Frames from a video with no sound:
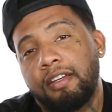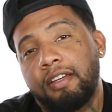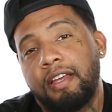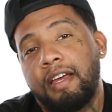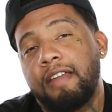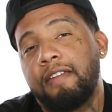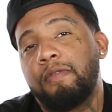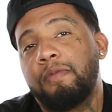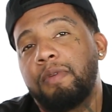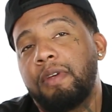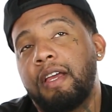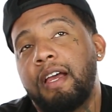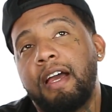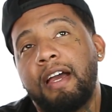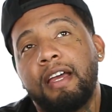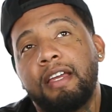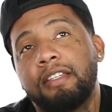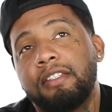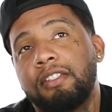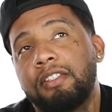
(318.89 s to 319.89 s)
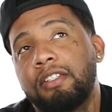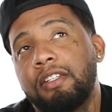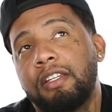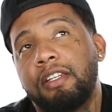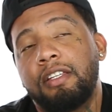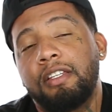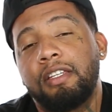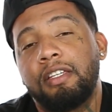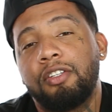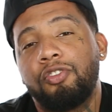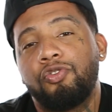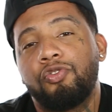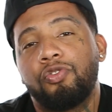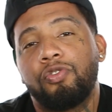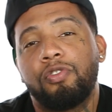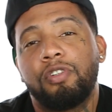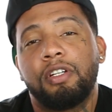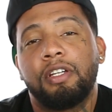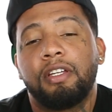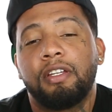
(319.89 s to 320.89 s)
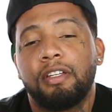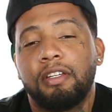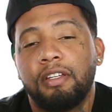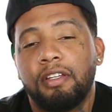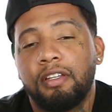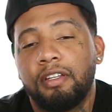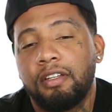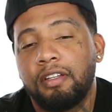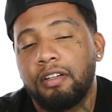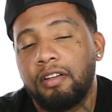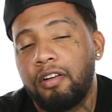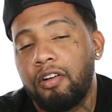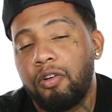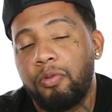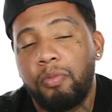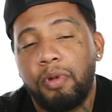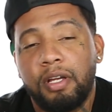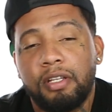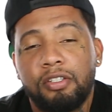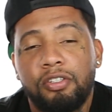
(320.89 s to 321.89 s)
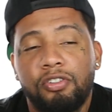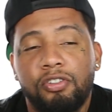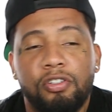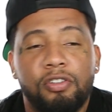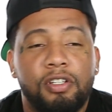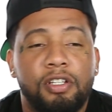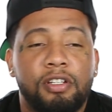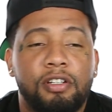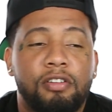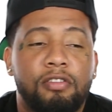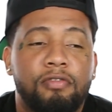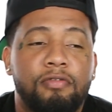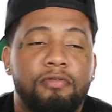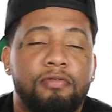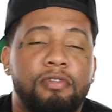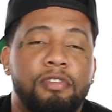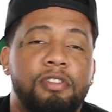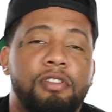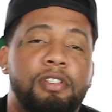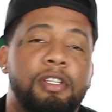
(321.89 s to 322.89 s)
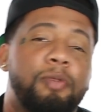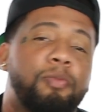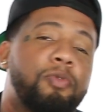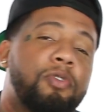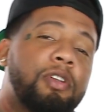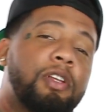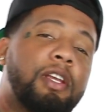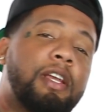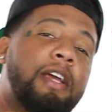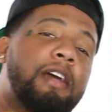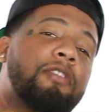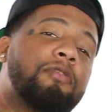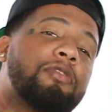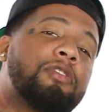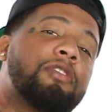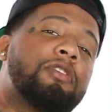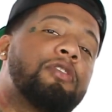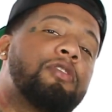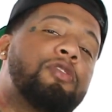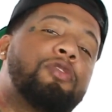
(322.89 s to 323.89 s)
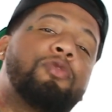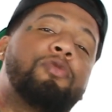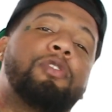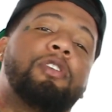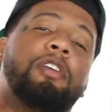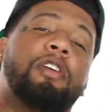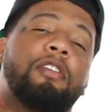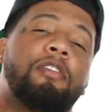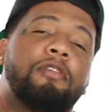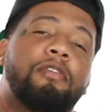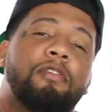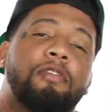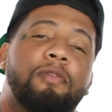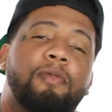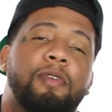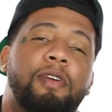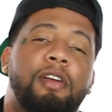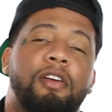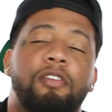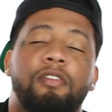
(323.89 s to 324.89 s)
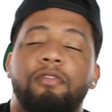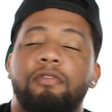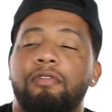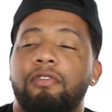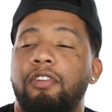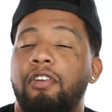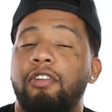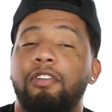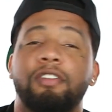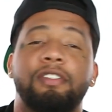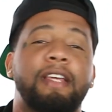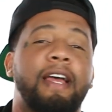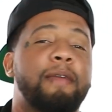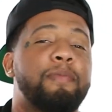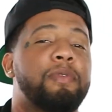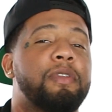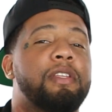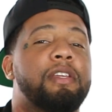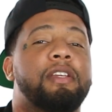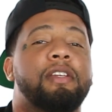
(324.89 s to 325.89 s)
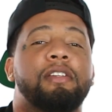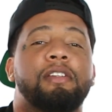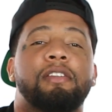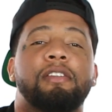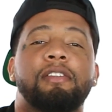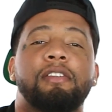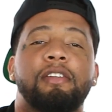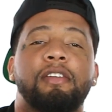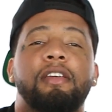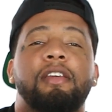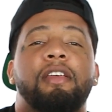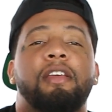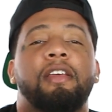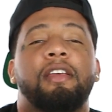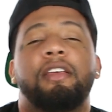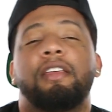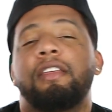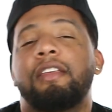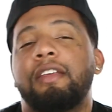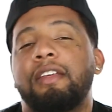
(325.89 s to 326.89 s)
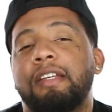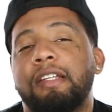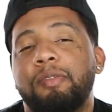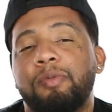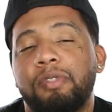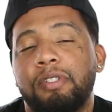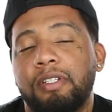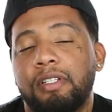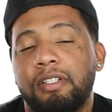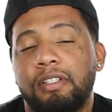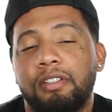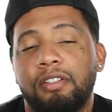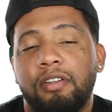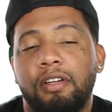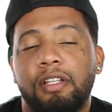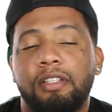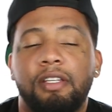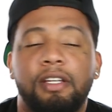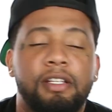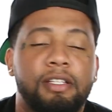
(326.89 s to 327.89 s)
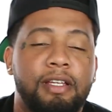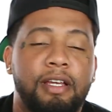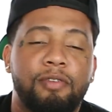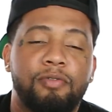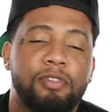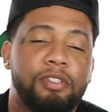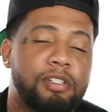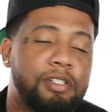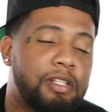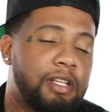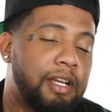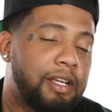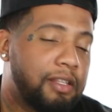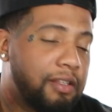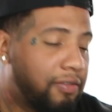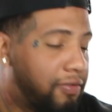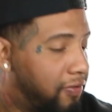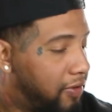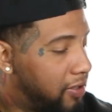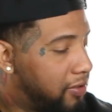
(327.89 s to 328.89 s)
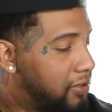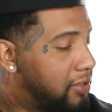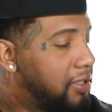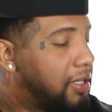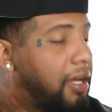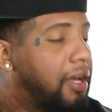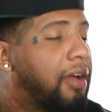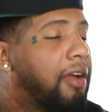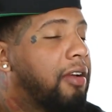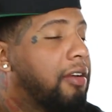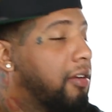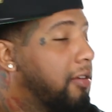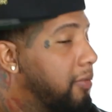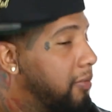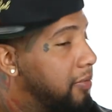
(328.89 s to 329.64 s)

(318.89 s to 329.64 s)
I done been high as shit in Detroit. All my jury on, sleep on the couch in the studio around all type of niggas. You get what I'm saying? So I think that was just like the first time.